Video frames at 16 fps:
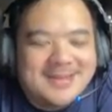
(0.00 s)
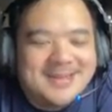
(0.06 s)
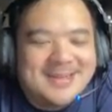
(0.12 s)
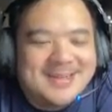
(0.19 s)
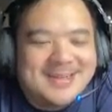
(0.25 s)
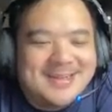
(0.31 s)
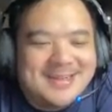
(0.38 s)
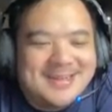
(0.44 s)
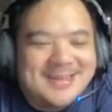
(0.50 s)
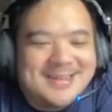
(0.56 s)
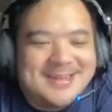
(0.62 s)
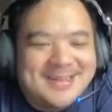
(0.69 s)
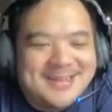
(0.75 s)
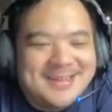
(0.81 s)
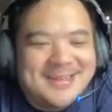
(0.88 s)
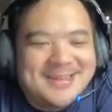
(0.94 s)

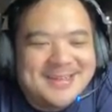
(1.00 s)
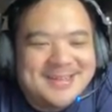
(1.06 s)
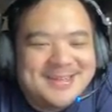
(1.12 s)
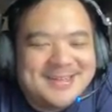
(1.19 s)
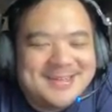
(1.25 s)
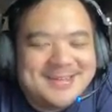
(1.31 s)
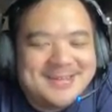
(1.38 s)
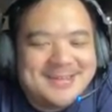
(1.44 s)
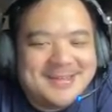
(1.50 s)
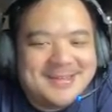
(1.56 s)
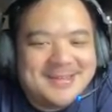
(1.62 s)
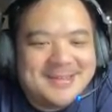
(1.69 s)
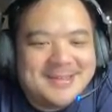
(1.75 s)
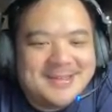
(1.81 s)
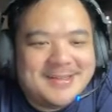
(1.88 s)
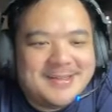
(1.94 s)

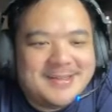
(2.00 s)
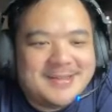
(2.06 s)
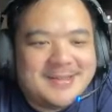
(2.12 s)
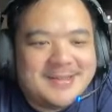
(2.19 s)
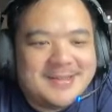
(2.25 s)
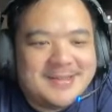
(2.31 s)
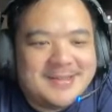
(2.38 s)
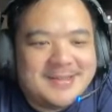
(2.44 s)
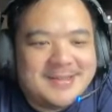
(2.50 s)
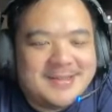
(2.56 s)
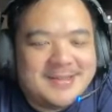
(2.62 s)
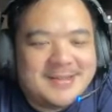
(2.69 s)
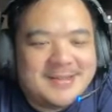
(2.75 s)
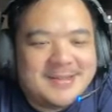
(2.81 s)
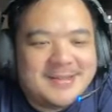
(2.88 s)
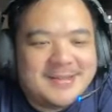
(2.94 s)
No words are spoken by the person on screen.